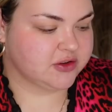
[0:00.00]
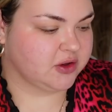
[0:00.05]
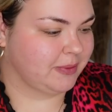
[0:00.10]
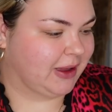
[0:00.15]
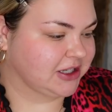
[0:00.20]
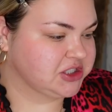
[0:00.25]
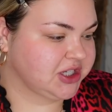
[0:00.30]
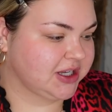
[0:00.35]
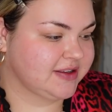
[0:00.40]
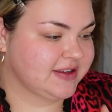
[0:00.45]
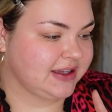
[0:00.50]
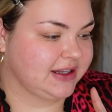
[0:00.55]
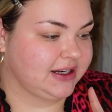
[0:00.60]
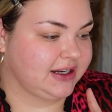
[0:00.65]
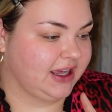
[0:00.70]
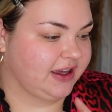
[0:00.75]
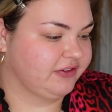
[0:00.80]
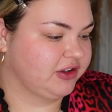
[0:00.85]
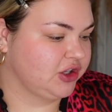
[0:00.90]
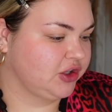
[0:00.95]
so I'm actually excited.
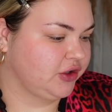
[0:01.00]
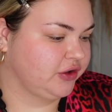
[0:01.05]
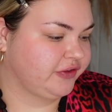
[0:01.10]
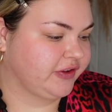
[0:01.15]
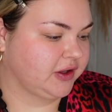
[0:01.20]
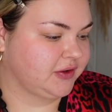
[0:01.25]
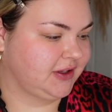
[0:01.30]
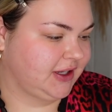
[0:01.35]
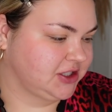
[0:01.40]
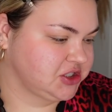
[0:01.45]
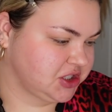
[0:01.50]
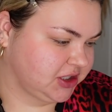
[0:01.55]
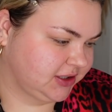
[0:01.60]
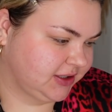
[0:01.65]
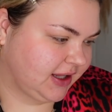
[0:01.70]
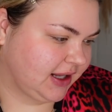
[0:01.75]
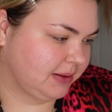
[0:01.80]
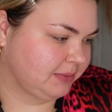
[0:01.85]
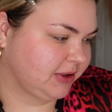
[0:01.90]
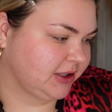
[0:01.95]
I have a new foundation
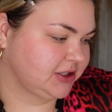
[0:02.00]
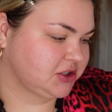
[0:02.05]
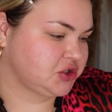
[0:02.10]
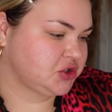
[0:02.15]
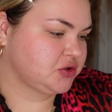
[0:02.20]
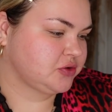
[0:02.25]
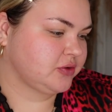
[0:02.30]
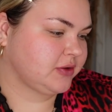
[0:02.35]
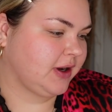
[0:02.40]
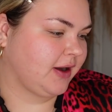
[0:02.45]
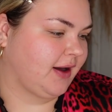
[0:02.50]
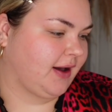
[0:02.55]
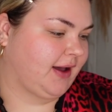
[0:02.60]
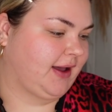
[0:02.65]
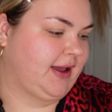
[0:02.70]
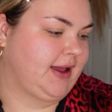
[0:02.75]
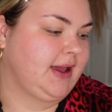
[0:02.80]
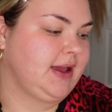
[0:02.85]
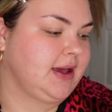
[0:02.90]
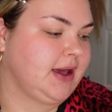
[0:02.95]
that I'm gonna
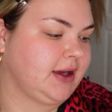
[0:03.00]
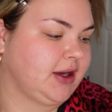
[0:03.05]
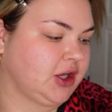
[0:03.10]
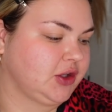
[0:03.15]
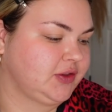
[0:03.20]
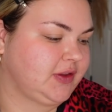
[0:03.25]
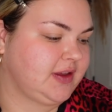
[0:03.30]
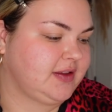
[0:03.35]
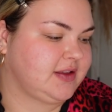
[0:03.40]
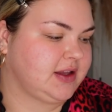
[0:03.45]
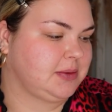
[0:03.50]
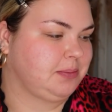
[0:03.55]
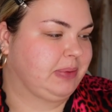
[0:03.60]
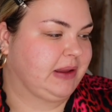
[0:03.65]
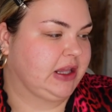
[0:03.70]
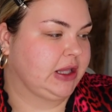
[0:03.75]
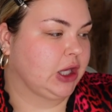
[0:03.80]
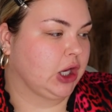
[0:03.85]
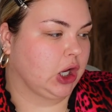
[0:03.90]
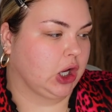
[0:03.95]
try. I got this in
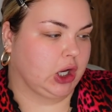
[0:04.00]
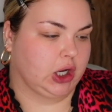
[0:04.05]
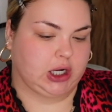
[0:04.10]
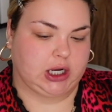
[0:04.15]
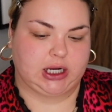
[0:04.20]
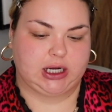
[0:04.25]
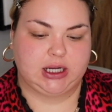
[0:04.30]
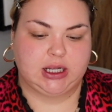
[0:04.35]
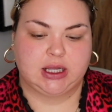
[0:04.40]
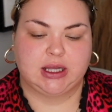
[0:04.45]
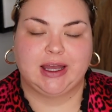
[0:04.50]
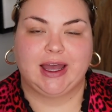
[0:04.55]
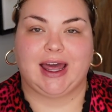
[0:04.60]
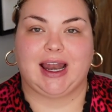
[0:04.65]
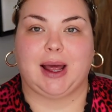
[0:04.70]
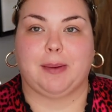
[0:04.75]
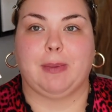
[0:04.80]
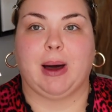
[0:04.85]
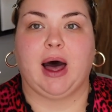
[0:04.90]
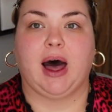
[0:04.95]
PR and
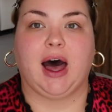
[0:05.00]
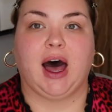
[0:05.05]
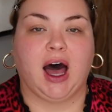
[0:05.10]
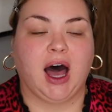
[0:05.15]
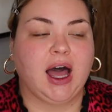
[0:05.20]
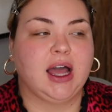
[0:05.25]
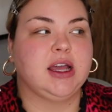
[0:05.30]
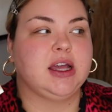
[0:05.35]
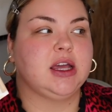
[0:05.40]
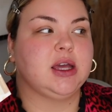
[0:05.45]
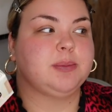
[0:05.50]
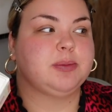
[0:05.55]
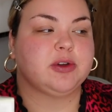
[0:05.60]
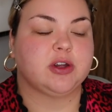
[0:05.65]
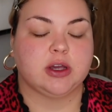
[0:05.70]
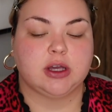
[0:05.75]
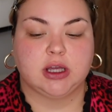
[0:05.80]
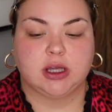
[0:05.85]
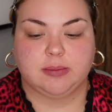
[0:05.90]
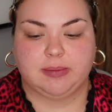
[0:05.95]
I'm hyped
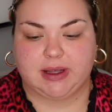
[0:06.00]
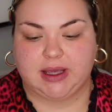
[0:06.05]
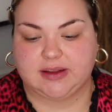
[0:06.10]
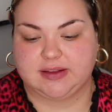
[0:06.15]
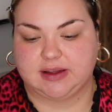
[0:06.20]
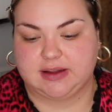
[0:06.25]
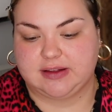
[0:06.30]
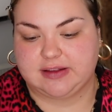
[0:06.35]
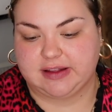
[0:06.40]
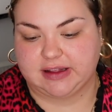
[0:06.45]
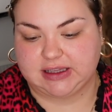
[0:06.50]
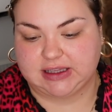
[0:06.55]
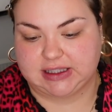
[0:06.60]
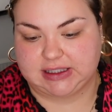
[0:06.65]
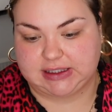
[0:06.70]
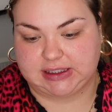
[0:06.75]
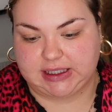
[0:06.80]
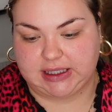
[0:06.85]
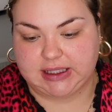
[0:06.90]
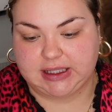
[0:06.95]
because it's the
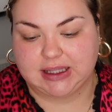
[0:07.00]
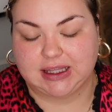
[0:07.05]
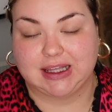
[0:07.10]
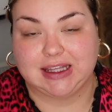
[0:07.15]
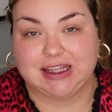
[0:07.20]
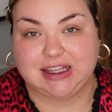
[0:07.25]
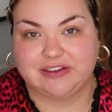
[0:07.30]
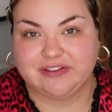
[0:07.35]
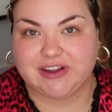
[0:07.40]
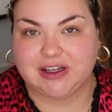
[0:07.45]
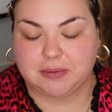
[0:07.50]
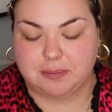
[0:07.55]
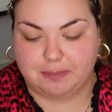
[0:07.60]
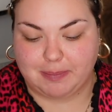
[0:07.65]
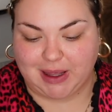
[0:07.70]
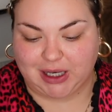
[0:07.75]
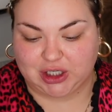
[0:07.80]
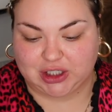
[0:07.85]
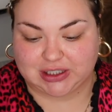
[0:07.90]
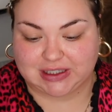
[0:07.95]
Clinique Even
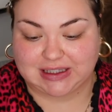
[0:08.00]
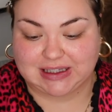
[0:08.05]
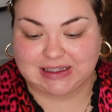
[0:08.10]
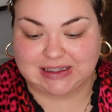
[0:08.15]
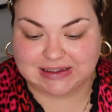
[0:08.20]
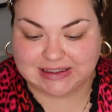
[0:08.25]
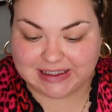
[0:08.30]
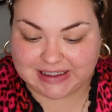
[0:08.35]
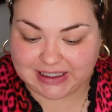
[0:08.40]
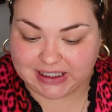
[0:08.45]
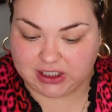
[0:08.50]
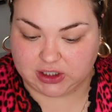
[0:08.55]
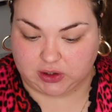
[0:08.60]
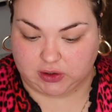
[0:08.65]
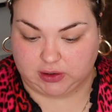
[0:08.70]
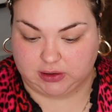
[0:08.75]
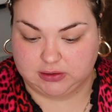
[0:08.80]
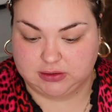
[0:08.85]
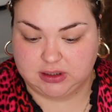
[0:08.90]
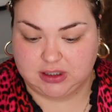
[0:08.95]
Better
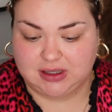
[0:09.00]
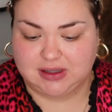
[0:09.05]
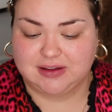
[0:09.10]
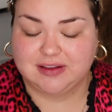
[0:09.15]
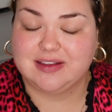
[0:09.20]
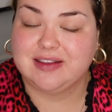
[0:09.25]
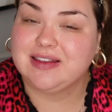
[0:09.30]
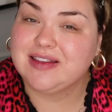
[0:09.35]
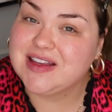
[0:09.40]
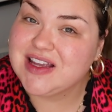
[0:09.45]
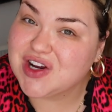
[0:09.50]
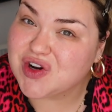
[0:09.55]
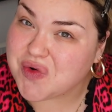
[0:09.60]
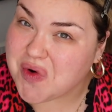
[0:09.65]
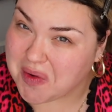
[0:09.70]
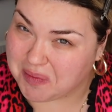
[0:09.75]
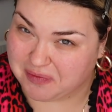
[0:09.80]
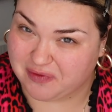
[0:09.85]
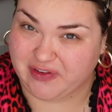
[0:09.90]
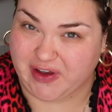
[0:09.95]
Clinical Serum